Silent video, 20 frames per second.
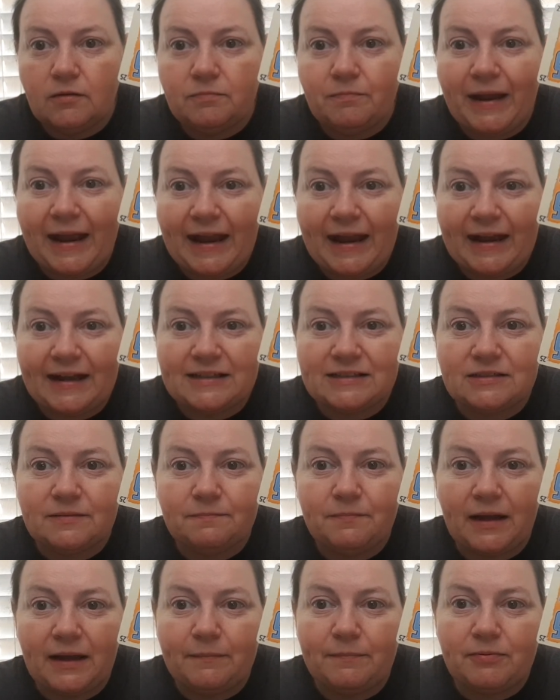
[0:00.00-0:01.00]
pass
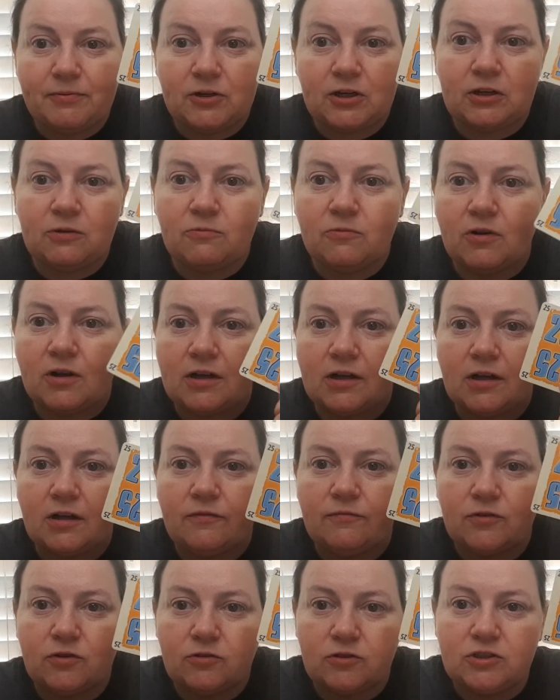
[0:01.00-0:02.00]
by putting one
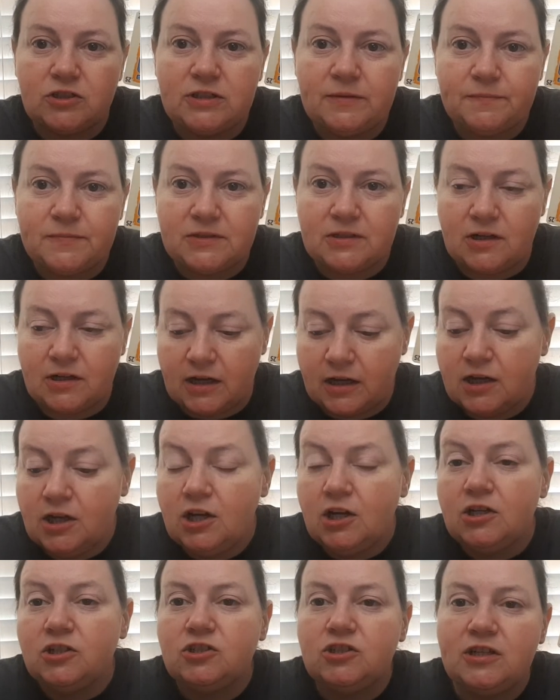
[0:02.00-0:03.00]
of your chips on it.
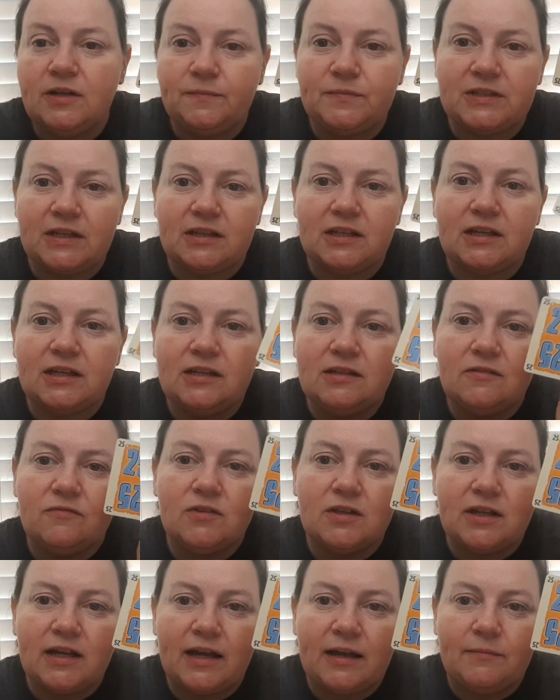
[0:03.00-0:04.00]
Chips at the end of
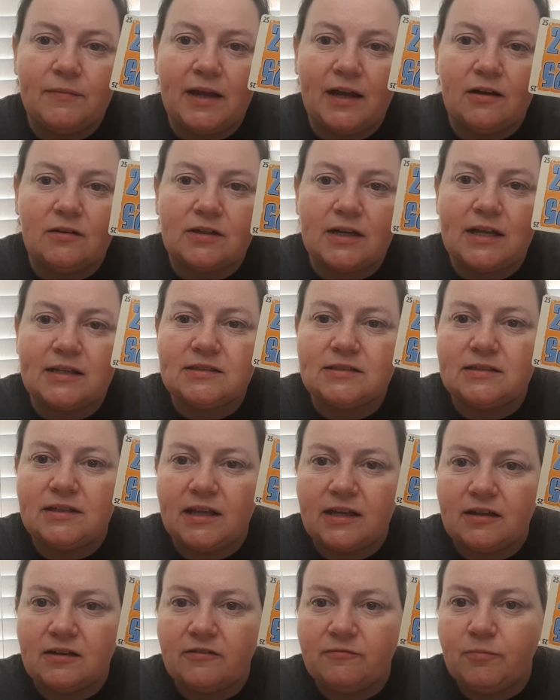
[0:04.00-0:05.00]
the game count as
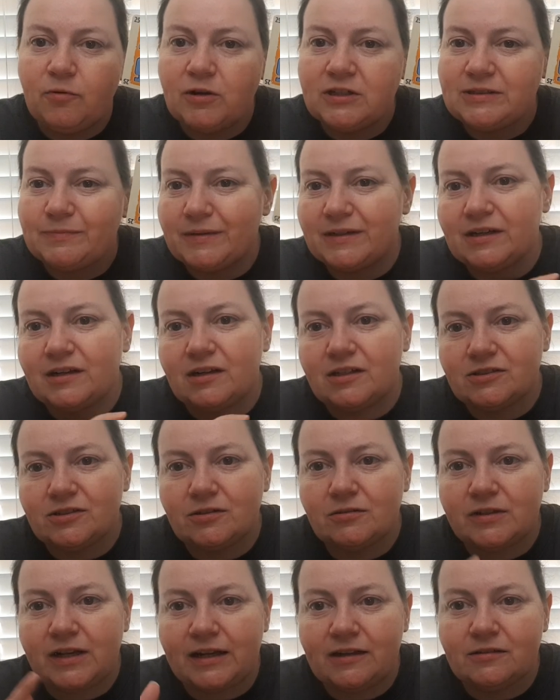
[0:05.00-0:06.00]
negative points, but it
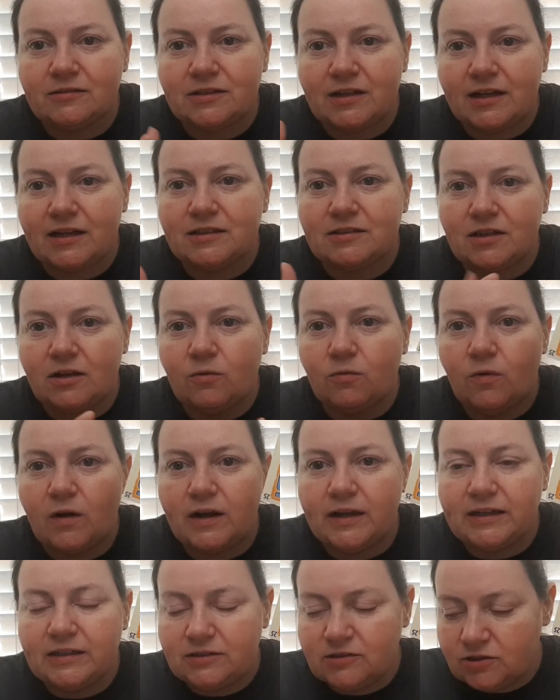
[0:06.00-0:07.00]
also counts as a
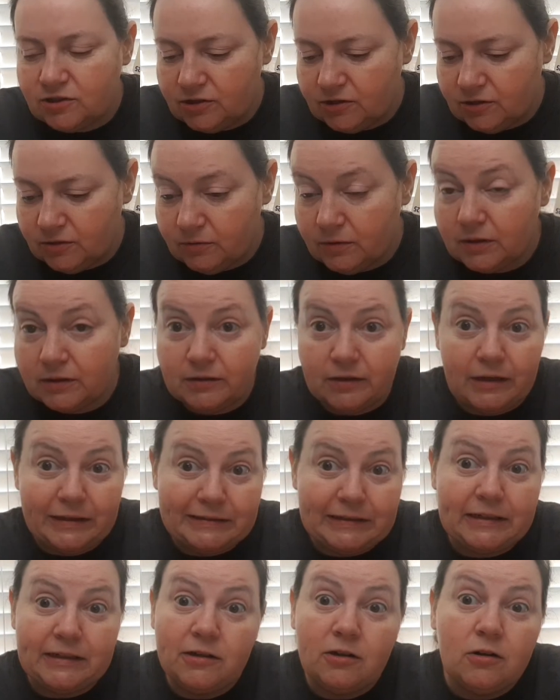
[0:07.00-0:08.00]
way to not
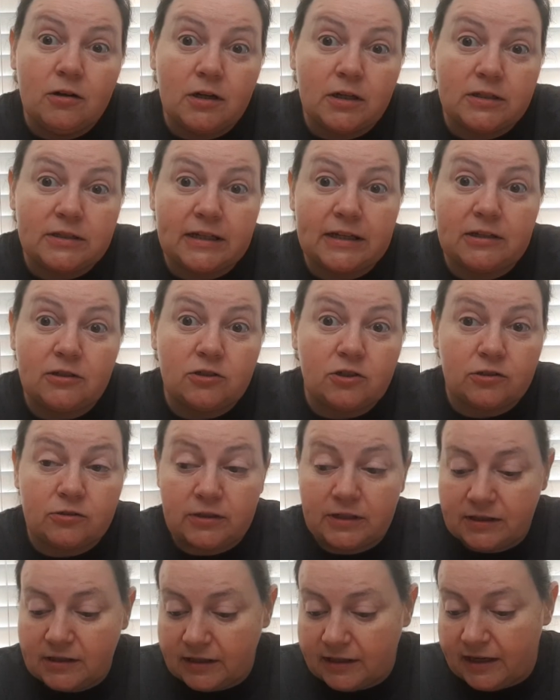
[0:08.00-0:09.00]
take cards
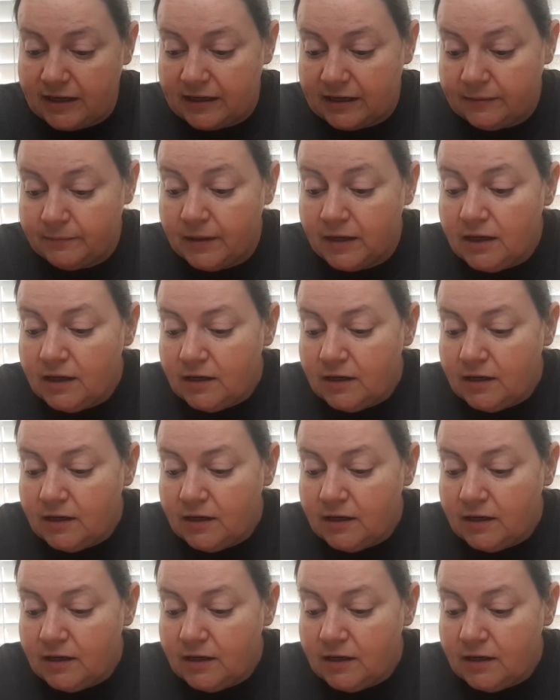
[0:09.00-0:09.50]
during the game.